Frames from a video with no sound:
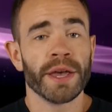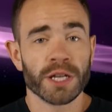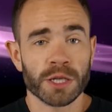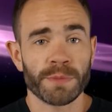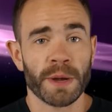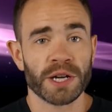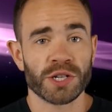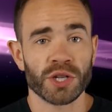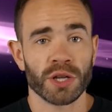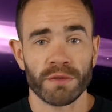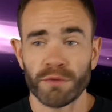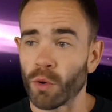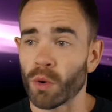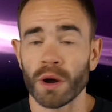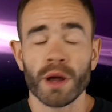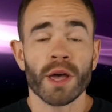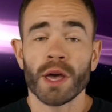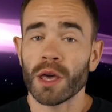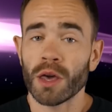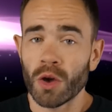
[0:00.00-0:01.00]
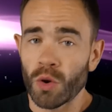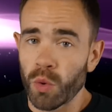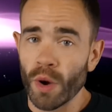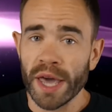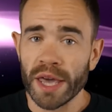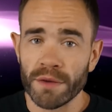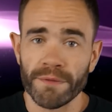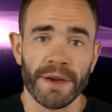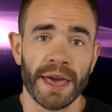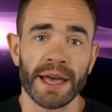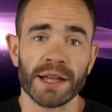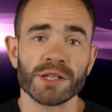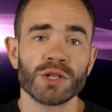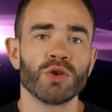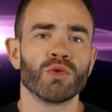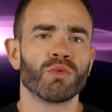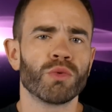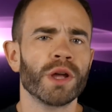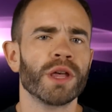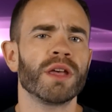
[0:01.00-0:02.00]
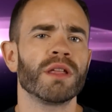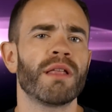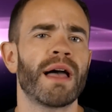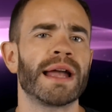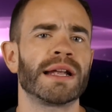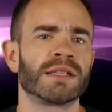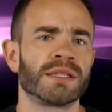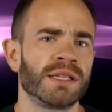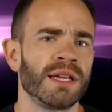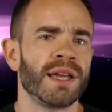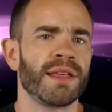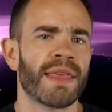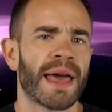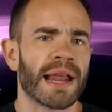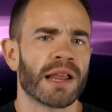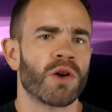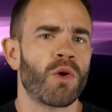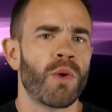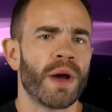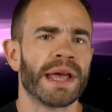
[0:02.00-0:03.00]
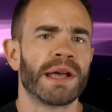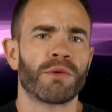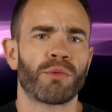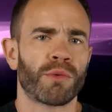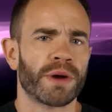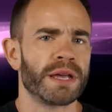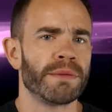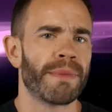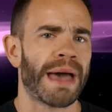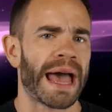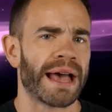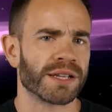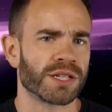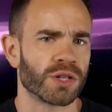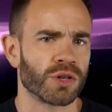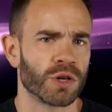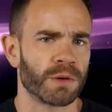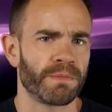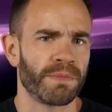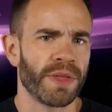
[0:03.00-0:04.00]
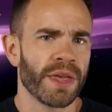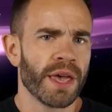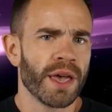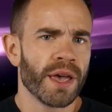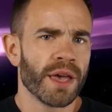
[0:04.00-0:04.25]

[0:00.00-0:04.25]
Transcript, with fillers: especially for Quake fans who really liked seeing that Quake remastered